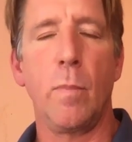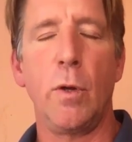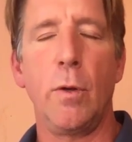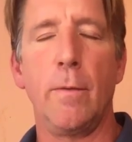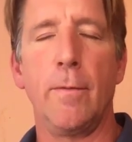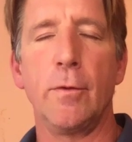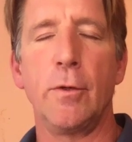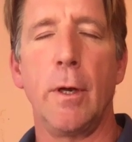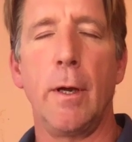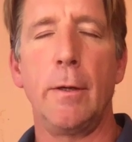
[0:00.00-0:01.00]
Beautiful,
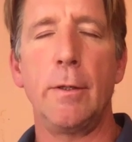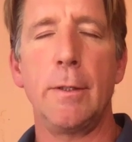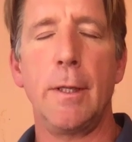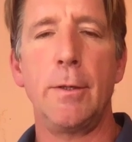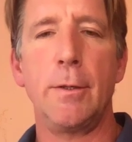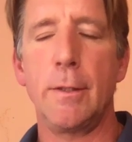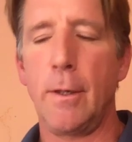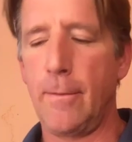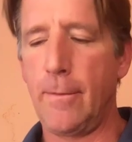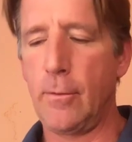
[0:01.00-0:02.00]
Cheyenne. Just let yourself